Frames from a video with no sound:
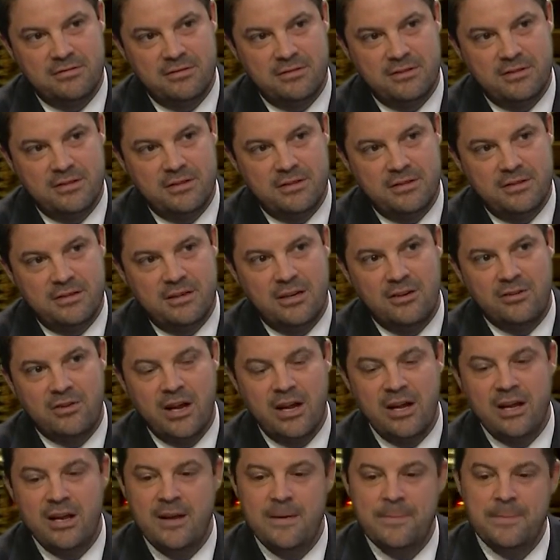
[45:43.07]
No. Nope.
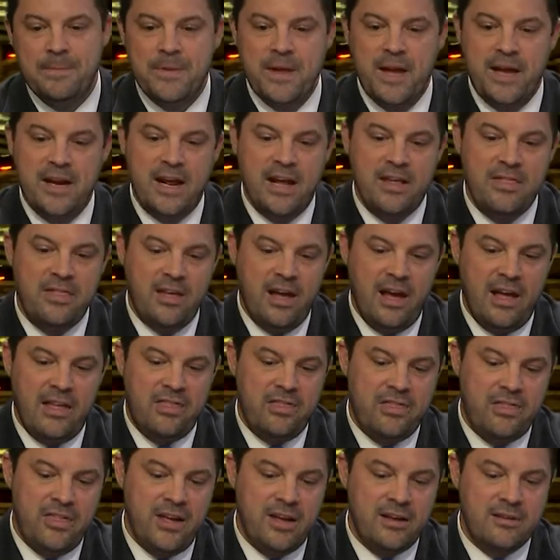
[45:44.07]
Okay and I, I
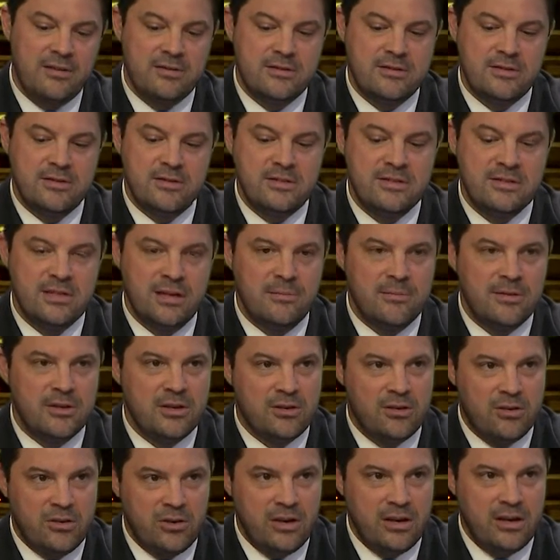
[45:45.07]
think to some
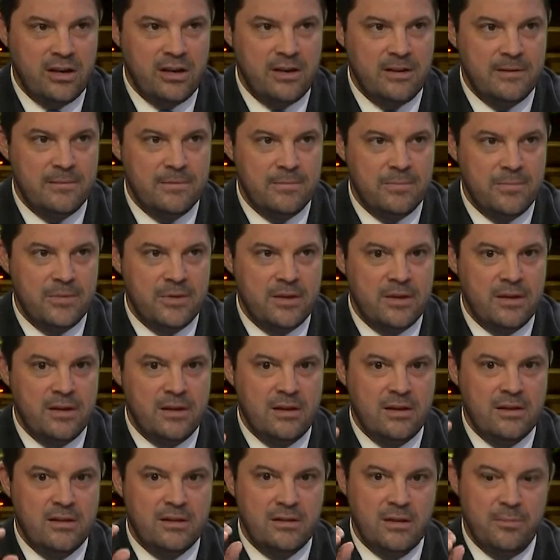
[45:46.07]
degree,
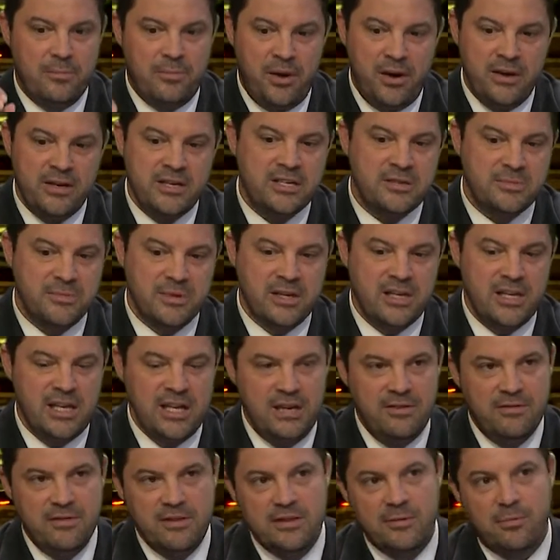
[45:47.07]
the punishment,
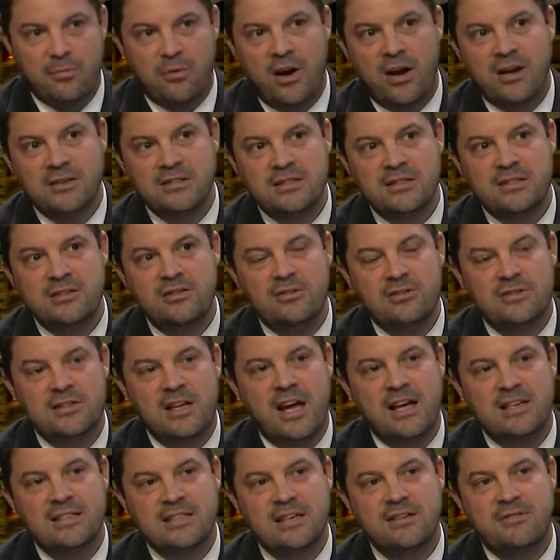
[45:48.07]
even the prosecutor's
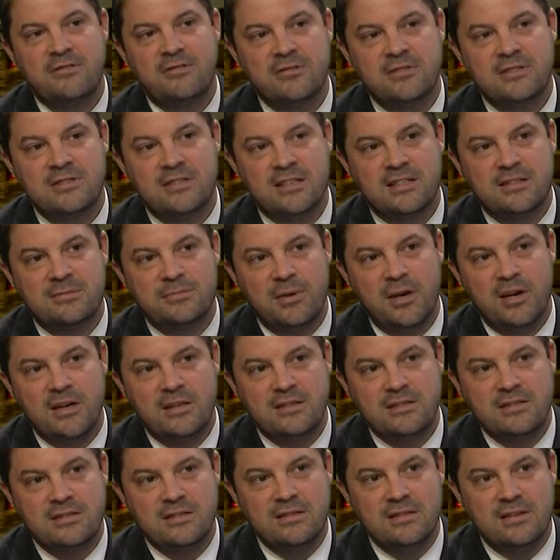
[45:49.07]
asking for six
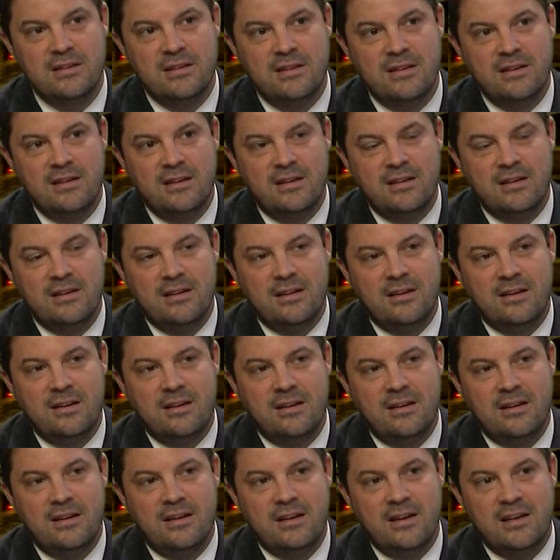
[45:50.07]
months,
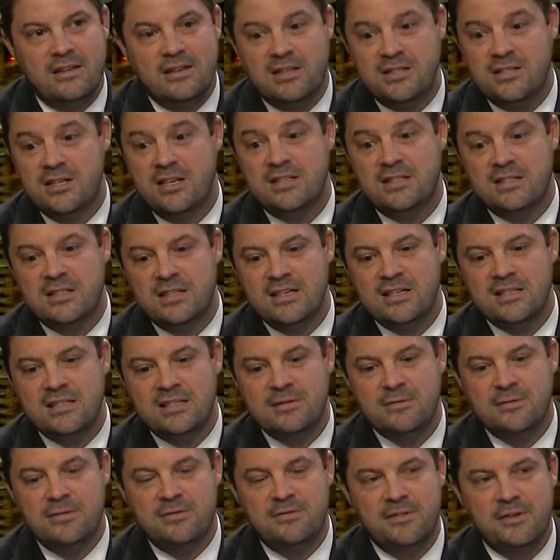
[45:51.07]
uh, and the judge
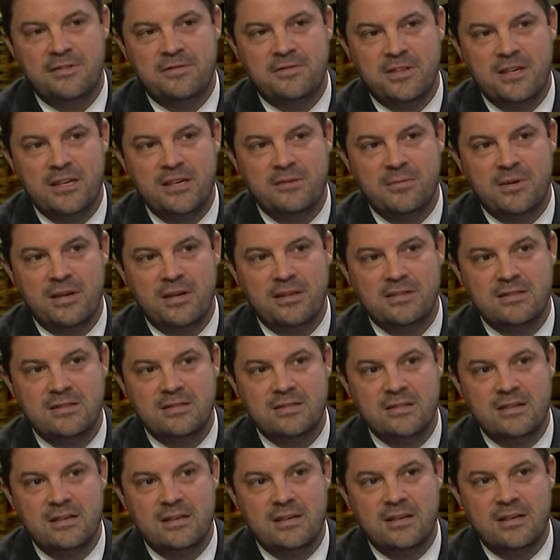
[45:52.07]
sentencing to 15
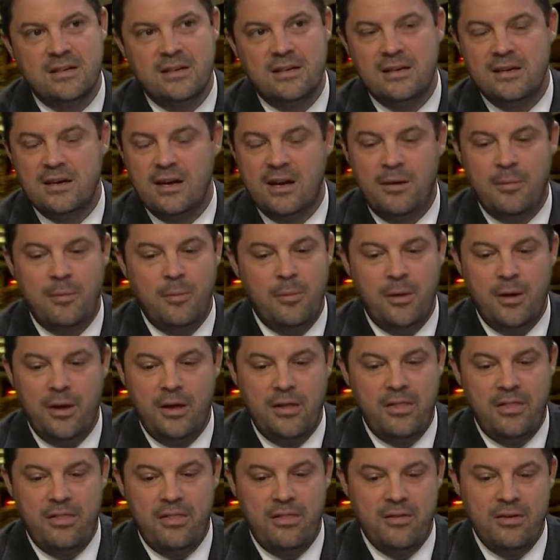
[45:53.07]
months,
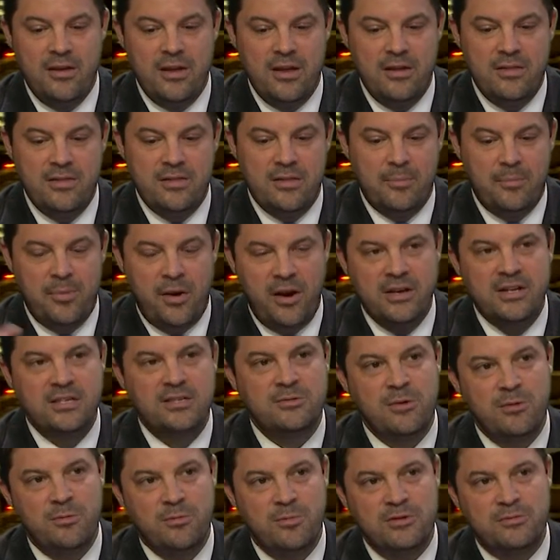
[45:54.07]
the
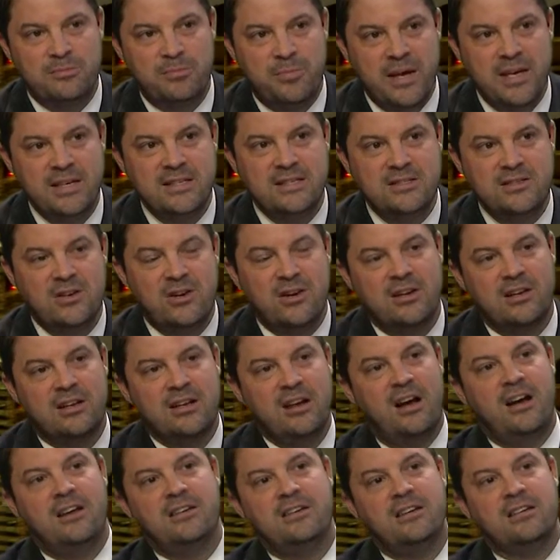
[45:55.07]
punishment was based on
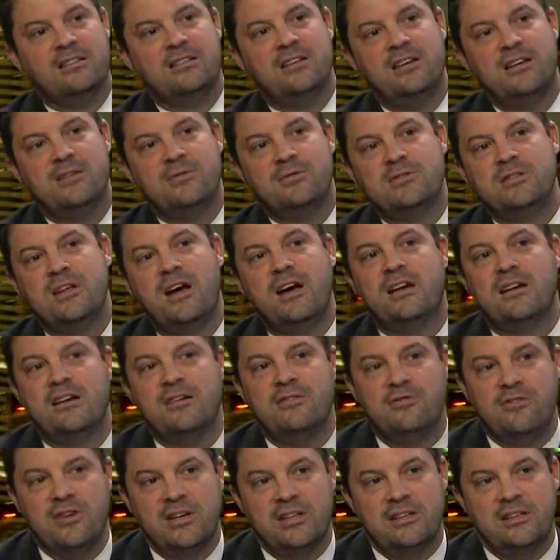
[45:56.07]
conduct that he was not
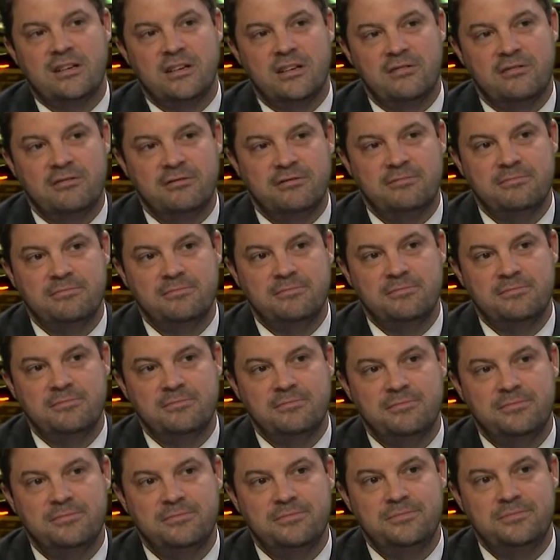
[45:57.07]
convicted of.
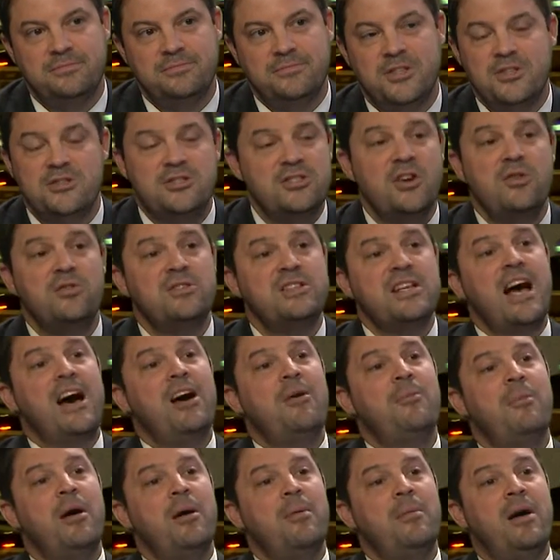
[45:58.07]
But, there, but there's no doubt
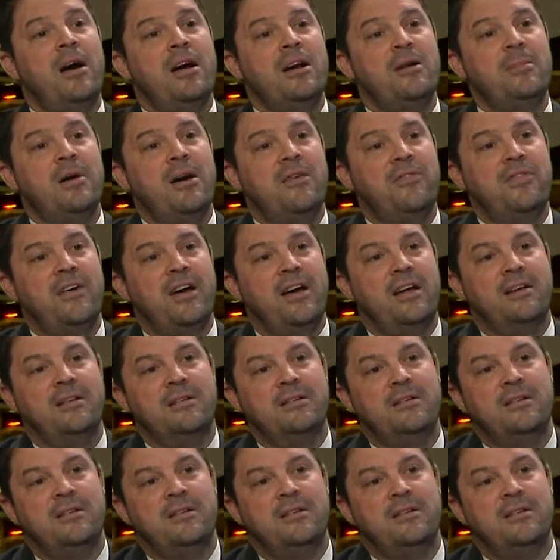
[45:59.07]
the in my mind though, about that.